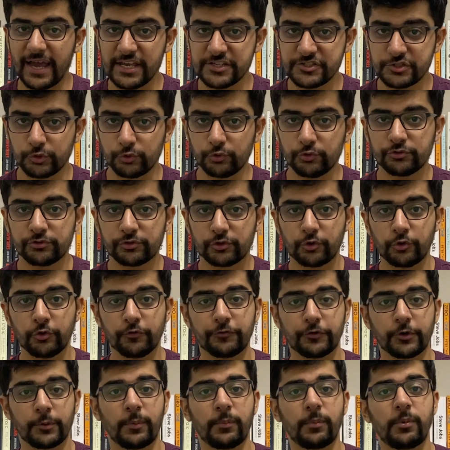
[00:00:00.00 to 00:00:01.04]
Byju's
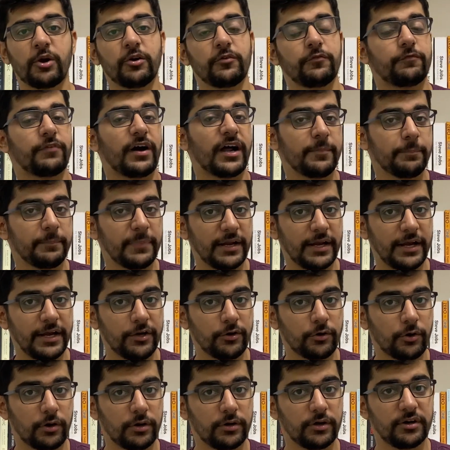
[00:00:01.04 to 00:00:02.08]
grew from about $1
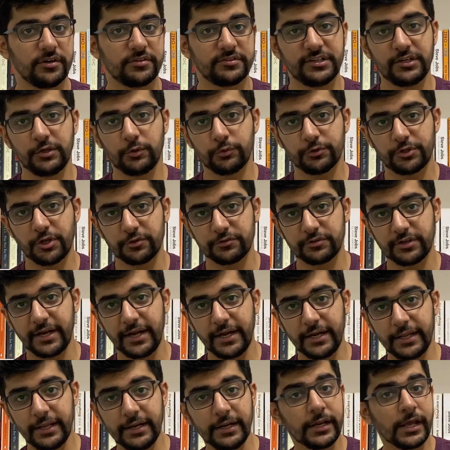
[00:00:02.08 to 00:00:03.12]
billion in
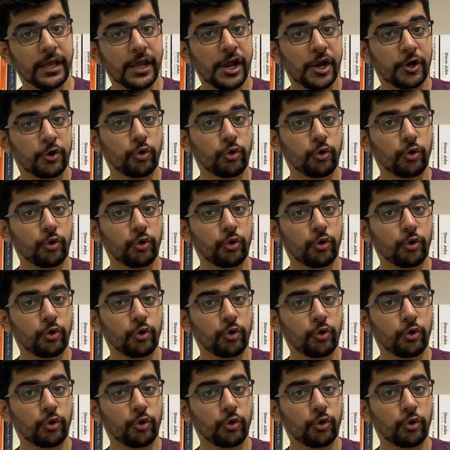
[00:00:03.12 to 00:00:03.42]
2018